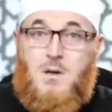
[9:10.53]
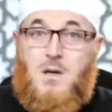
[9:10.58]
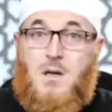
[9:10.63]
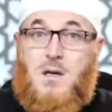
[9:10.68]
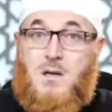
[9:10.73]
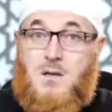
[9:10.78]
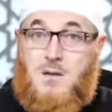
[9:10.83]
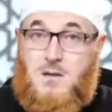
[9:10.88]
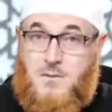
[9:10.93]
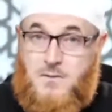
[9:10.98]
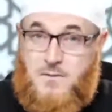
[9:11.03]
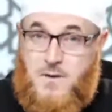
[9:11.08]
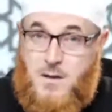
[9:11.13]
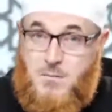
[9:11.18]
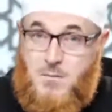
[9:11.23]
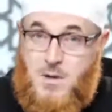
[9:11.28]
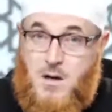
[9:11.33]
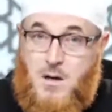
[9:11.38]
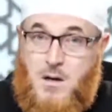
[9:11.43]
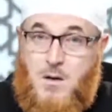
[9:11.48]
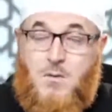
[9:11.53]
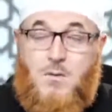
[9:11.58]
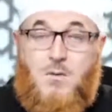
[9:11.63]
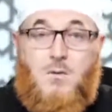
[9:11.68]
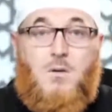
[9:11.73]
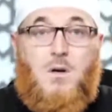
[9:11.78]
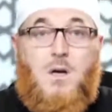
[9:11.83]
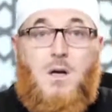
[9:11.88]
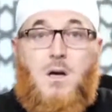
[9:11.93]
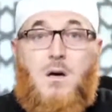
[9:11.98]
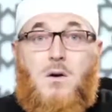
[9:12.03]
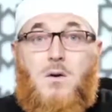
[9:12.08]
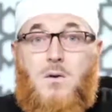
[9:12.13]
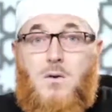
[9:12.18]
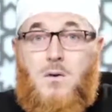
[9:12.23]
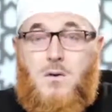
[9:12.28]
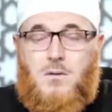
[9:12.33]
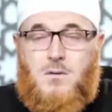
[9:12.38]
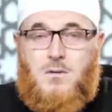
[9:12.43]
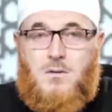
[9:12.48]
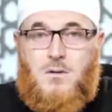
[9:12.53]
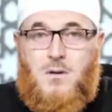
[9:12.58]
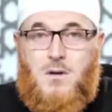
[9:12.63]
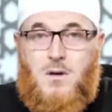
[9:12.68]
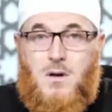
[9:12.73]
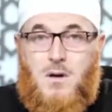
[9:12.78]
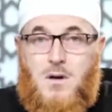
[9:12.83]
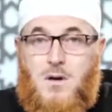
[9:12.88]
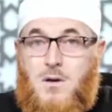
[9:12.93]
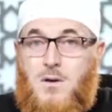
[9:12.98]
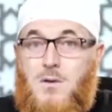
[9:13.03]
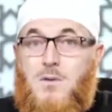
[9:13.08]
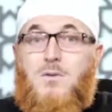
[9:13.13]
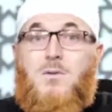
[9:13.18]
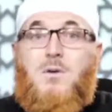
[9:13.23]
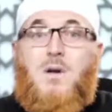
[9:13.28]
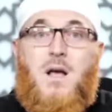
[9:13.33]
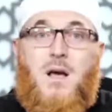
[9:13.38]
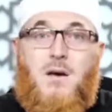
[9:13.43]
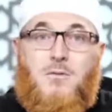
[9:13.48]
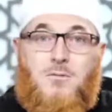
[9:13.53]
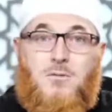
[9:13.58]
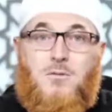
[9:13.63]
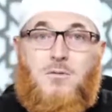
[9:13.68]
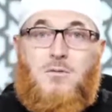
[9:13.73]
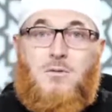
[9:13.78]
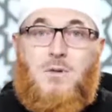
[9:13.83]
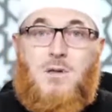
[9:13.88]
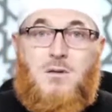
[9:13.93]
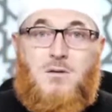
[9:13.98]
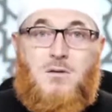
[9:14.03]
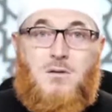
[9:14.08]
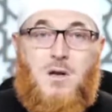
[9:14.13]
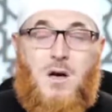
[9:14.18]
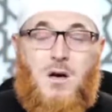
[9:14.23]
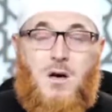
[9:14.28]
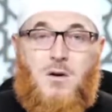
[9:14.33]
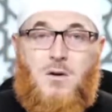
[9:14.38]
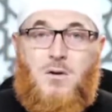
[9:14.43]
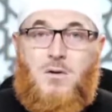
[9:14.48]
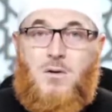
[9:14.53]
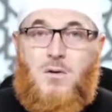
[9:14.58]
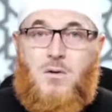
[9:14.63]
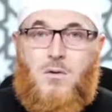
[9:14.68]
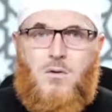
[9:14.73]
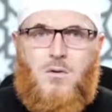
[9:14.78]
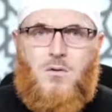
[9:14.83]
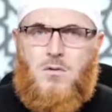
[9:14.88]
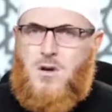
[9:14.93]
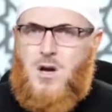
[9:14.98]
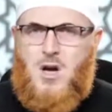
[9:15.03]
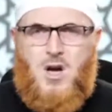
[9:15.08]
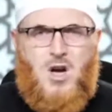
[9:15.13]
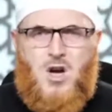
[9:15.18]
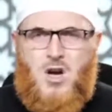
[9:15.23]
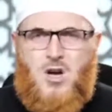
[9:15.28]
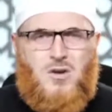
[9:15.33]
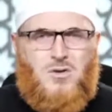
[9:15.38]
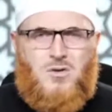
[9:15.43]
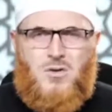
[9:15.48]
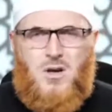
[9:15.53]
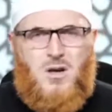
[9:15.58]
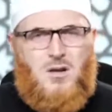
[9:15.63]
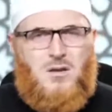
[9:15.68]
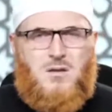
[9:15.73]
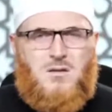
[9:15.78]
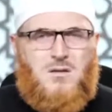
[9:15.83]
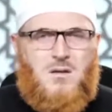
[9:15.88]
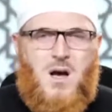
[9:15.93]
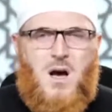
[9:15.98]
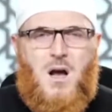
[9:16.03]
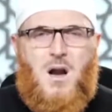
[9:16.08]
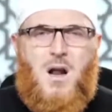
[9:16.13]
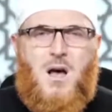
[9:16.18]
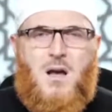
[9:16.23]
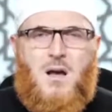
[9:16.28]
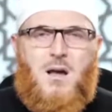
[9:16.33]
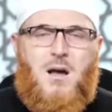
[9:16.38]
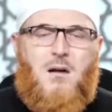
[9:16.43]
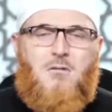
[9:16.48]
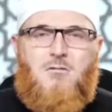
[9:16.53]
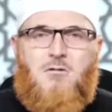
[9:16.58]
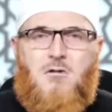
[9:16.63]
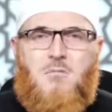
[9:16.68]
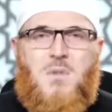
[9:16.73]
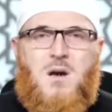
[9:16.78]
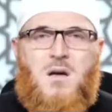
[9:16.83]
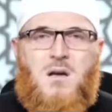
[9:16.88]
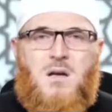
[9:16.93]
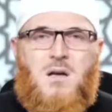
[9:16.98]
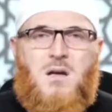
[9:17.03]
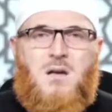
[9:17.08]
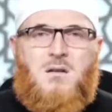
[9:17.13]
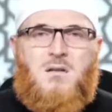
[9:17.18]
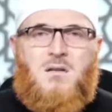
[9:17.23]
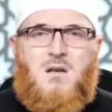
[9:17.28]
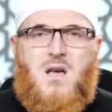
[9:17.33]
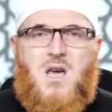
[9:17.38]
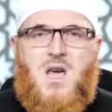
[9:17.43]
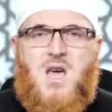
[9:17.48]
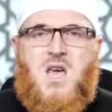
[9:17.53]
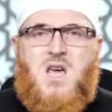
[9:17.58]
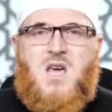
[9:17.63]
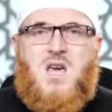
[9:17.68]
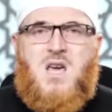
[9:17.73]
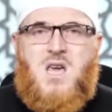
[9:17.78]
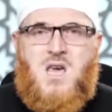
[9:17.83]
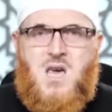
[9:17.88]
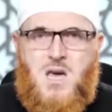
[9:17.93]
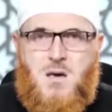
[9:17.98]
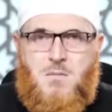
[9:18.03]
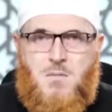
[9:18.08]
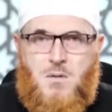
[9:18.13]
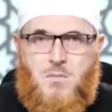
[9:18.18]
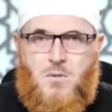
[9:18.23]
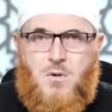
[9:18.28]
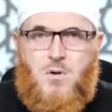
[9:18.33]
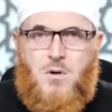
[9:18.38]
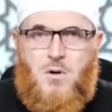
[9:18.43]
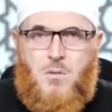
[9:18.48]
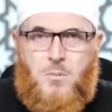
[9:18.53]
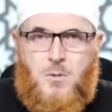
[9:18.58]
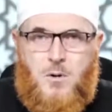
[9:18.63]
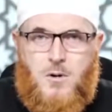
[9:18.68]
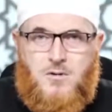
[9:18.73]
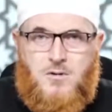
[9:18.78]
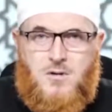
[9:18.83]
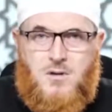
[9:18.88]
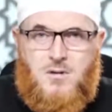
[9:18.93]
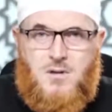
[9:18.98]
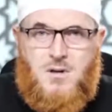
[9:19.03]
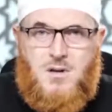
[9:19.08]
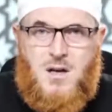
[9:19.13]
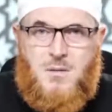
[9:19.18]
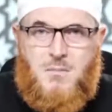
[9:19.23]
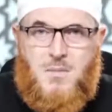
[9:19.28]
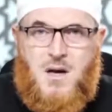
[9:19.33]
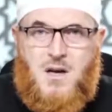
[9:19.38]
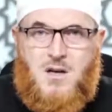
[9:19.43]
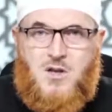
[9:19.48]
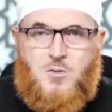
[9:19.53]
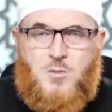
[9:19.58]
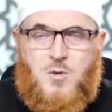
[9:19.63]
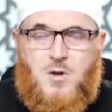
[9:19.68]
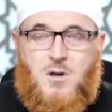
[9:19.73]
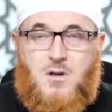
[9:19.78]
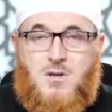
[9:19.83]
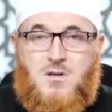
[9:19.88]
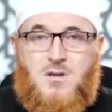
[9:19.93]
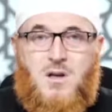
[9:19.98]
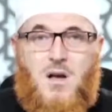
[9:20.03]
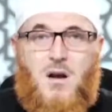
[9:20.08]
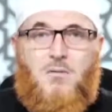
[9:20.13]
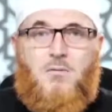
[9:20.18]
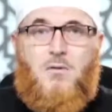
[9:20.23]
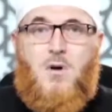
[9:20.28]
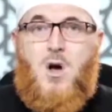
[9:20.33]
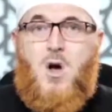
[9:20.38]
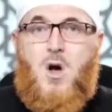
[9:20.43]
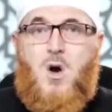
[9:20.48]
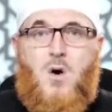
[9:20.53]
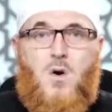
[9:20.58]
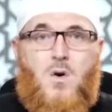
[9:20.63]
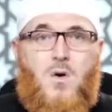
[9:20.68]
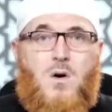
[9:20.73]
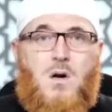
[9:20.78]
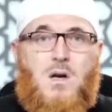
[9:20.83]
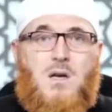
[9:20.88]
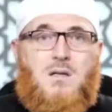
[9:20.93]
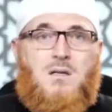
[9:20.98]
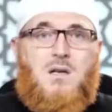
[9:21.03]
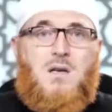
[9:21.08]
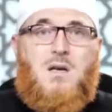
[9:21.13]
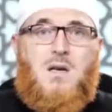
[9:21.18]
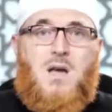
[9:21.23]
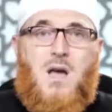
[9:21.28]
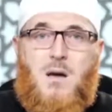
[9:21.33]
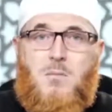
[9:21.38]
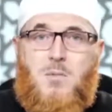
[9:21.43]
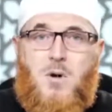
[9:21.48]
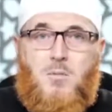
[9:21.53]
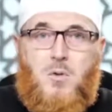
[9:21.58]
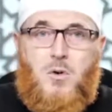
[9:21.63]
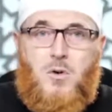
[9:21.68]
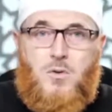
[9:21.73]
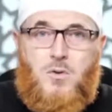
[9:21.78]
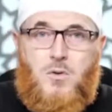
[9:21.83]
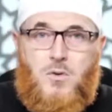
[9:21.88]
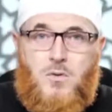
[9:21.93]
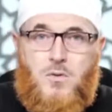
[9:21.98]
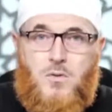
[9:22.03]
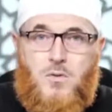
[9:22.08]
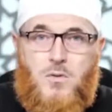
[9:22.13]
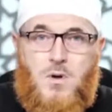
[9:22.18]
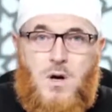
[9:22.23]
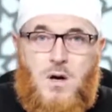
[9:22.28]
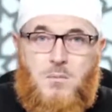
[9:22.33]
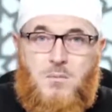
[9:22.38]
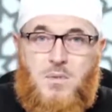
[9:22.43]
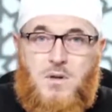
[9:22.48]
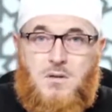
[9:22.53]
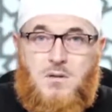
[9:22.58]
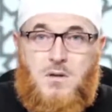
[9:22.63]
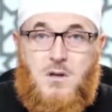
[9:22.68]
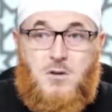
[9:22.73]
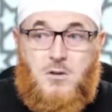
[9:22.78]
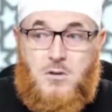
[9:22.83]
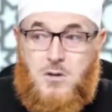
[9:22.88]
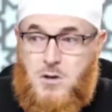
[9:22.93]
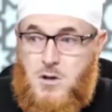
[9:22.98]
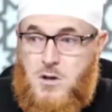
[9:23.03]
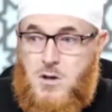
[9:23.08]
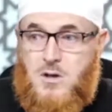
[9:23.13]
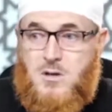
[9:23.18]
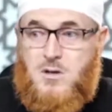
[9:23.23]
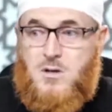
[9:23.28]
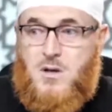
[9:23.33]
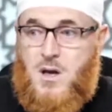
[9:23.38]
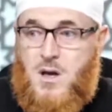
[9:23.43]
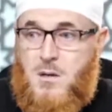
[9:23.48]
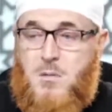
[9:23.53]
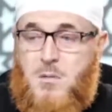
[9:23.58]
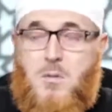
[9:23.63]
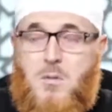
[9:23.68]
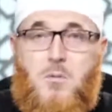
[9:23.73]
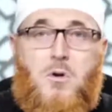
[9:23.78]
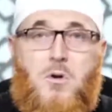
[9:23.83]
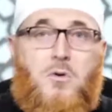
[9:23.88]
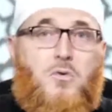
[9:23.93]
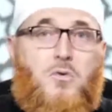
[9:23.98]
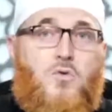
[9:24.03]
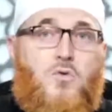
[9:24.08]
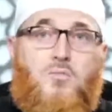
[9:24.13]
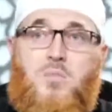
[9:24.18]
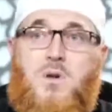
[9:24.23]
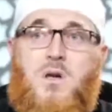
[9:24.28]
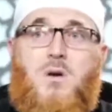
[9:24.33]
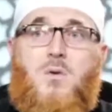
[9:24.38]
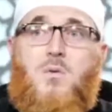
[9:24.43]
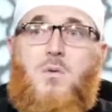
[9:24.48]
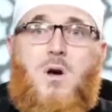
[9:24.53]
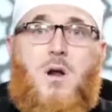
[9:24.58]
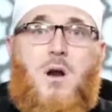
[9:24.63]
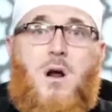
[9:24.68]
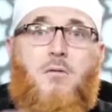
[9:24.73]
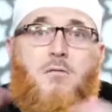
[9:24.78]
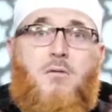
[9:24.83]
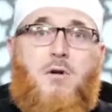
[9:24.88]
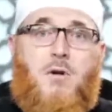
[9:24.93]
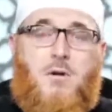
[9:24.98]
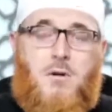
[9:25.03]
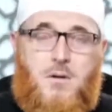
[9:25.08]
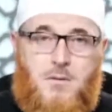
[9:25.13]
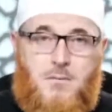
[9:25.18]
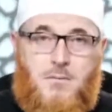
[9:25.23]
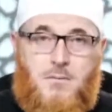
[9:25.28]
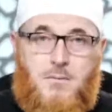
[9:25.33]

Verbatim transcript: his family, or in a court. You don't have to do this on your own. So it is not like a woman is incapable of processing a marriage by herself or is incapable to do business. She is capable to be whatever